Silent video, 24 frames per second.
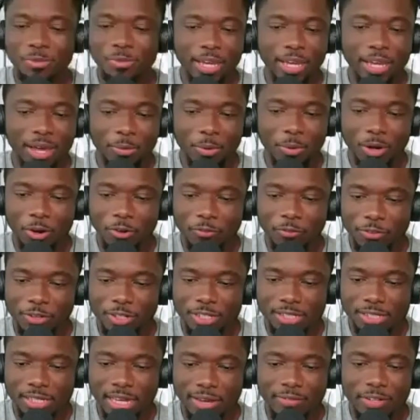uh, we'll go for
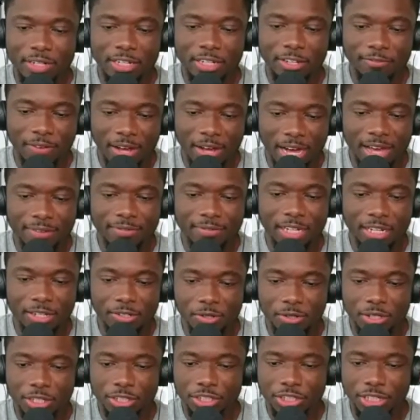75 days on
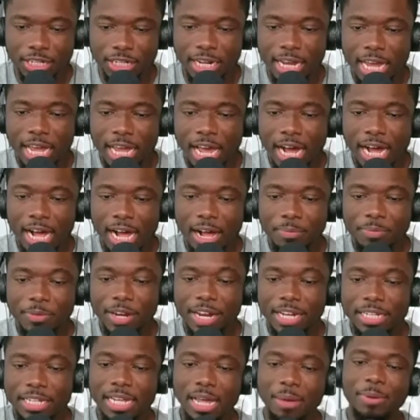this shit. Um, the
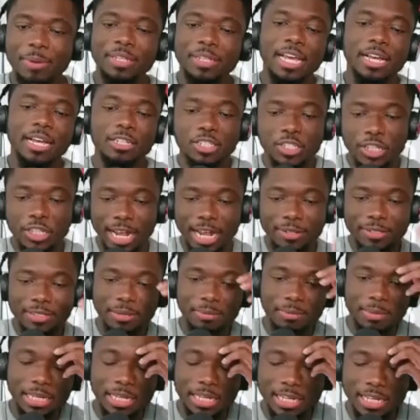next topic that stood out to
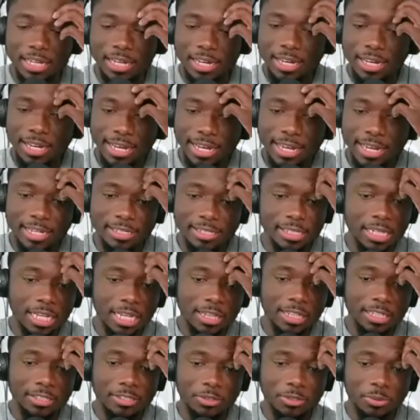me, it has
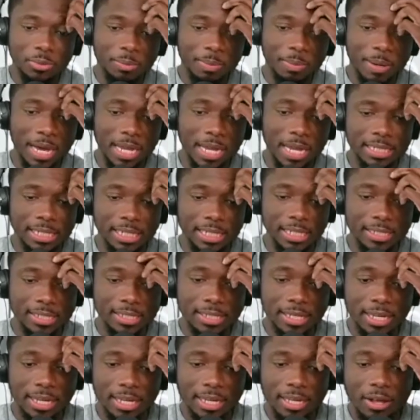nothing to do with politics,
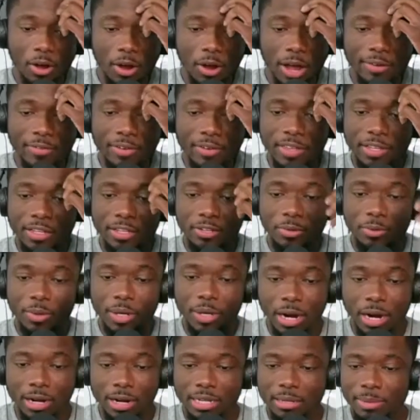everything to do with
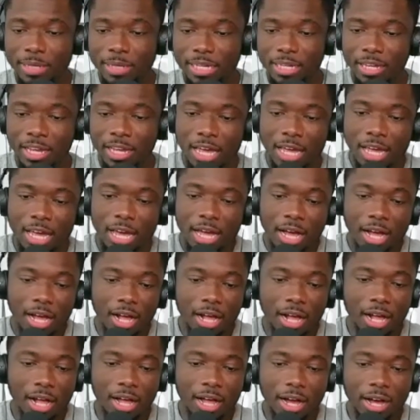Cardi B.
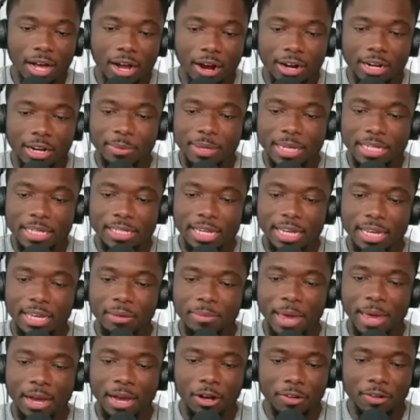Uh, Cardi B is taking
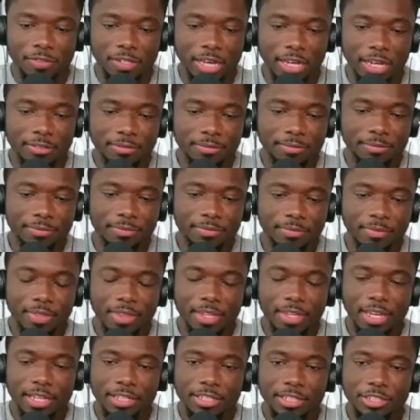back Offset.
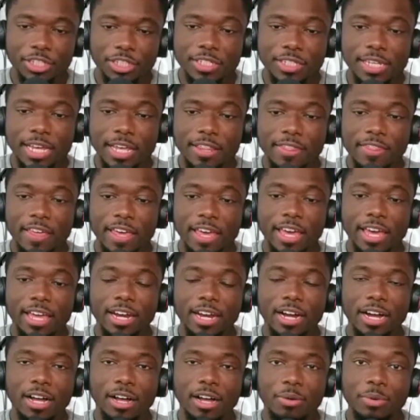She said that
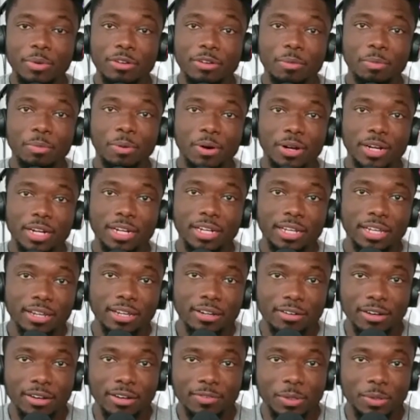uh, we reported here,
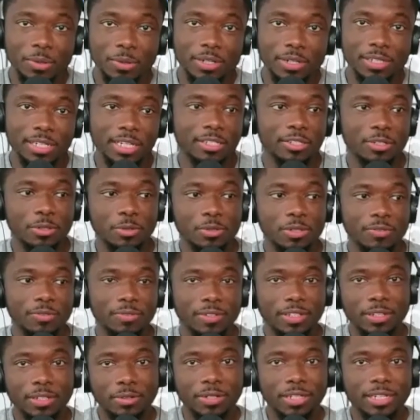of course, exclusively
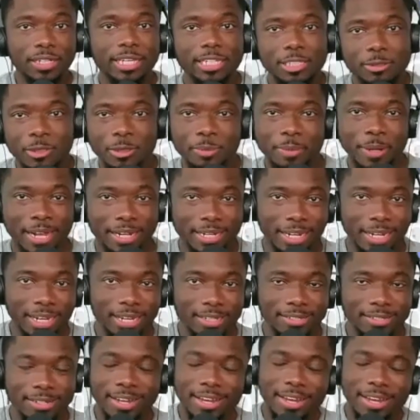on the King Speech podcast,
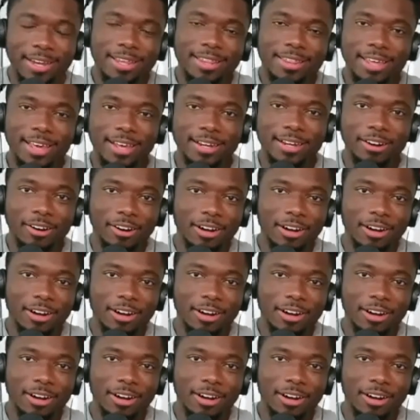that Cardi